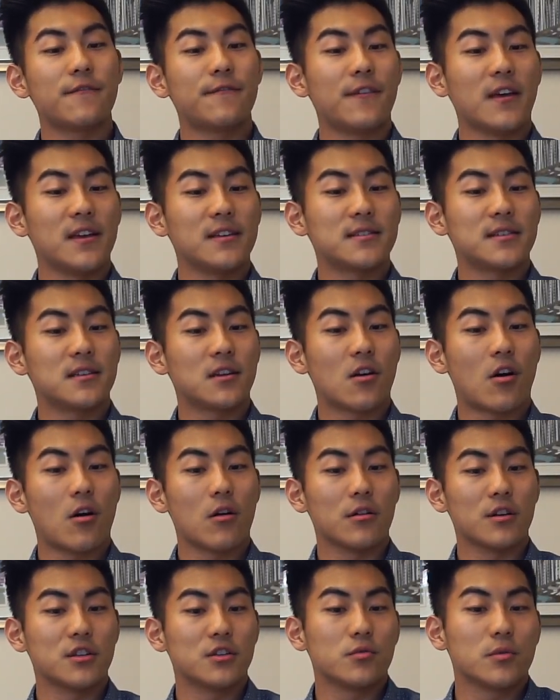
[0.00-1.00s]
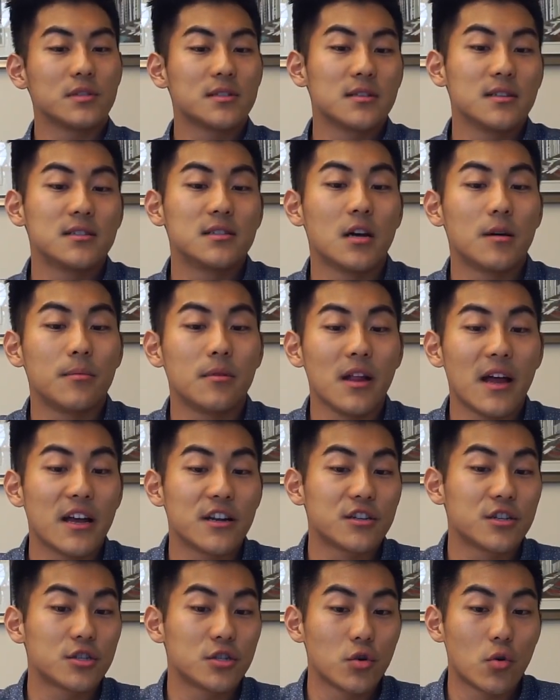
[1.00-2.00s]
faced in college was the
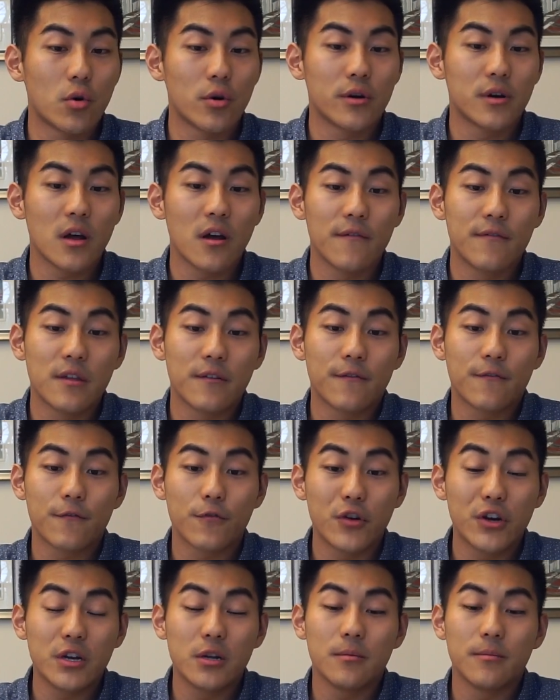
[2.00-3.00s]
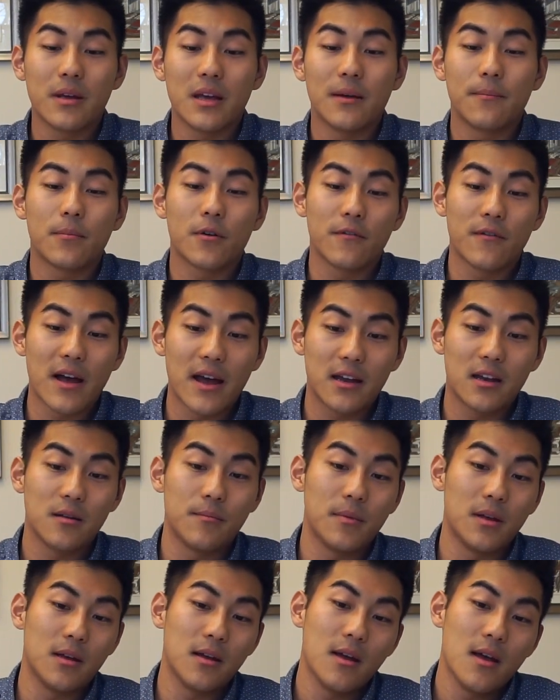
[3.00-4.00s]
double-edged sword of the freedom it provided
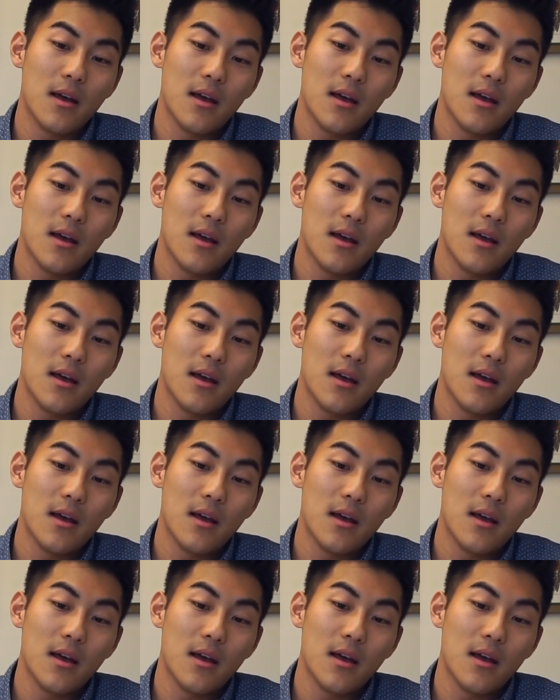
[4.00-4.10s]
me.